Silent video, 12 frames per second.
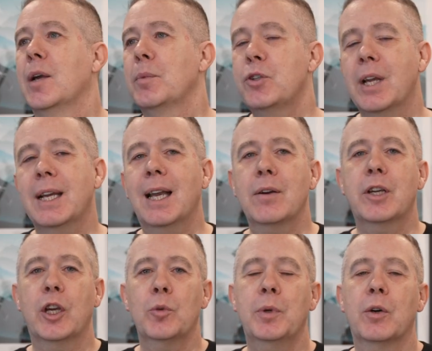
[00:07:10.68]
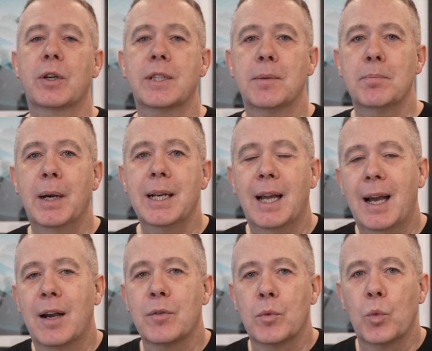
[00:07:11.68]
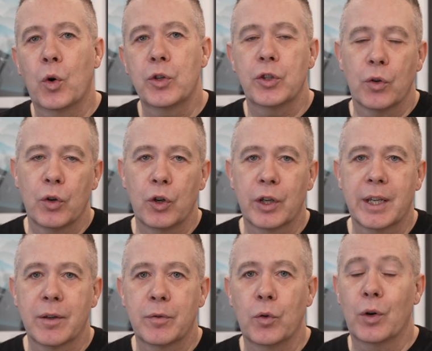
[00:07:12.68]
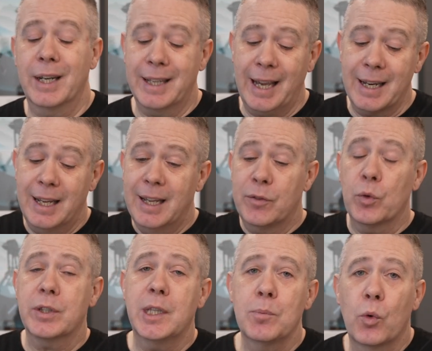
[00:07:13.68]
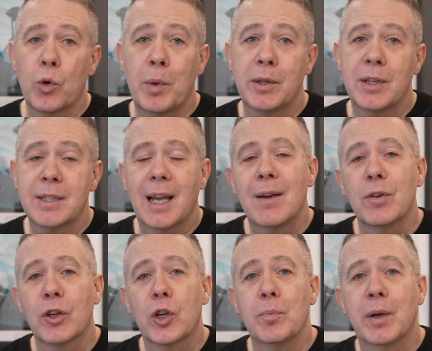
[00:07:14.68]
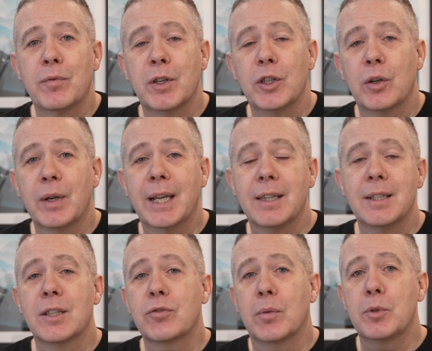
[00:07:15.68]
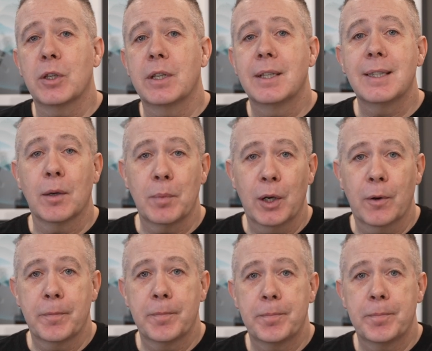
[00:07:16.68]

But check out Kubio because it might have what you're looking for. And again, if you want to see more about this, have a look at my video in the description down below.